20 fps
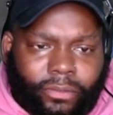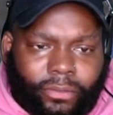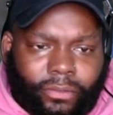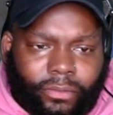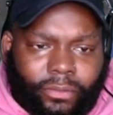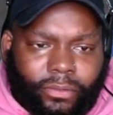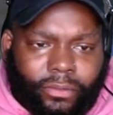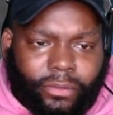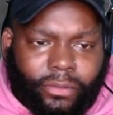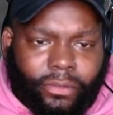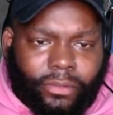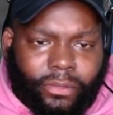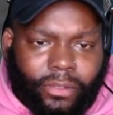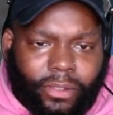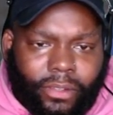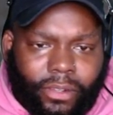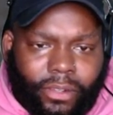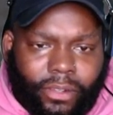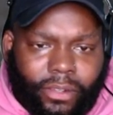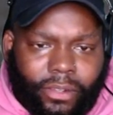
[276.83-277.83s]

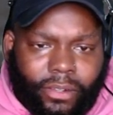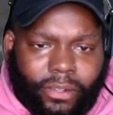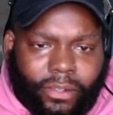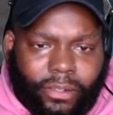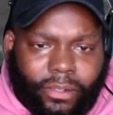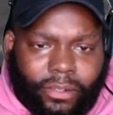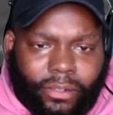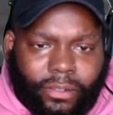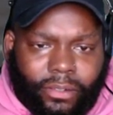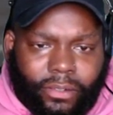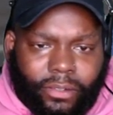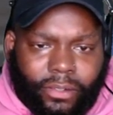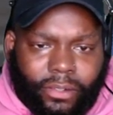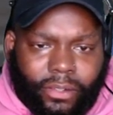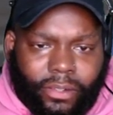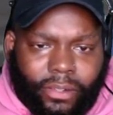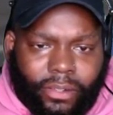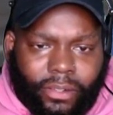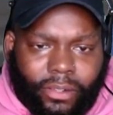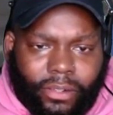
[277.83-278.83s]

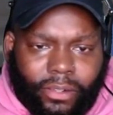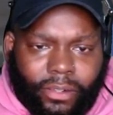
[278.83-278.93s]
[no speech]